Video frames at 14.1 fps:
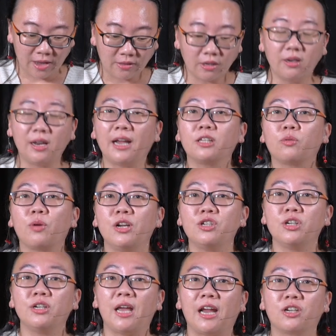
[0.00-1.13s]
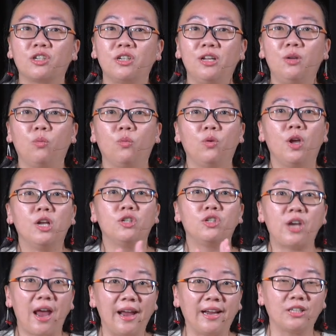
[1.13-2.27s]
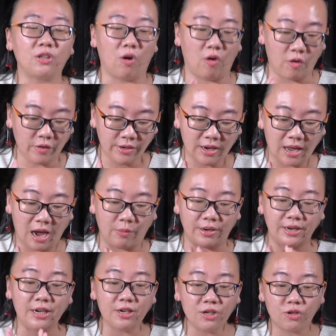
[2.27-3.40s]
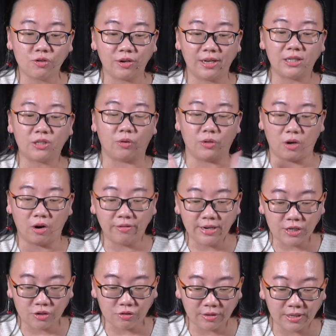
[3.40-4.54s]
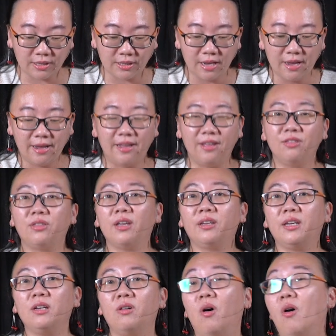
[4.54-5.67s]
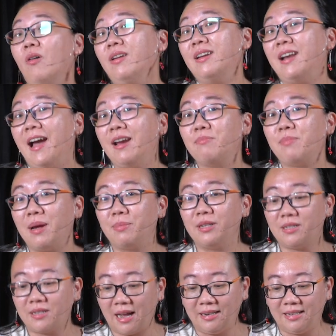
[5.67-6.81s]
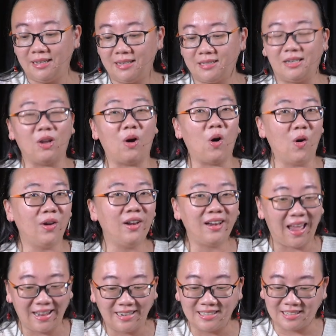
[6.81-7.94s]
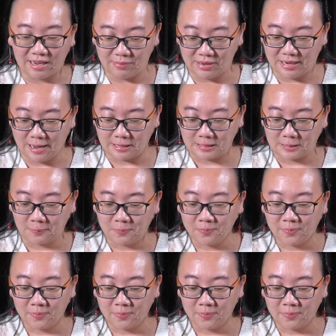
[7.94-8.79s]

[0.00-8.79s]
The next question actually checks on our interest or your interest in taking online Bible studies, online seminars.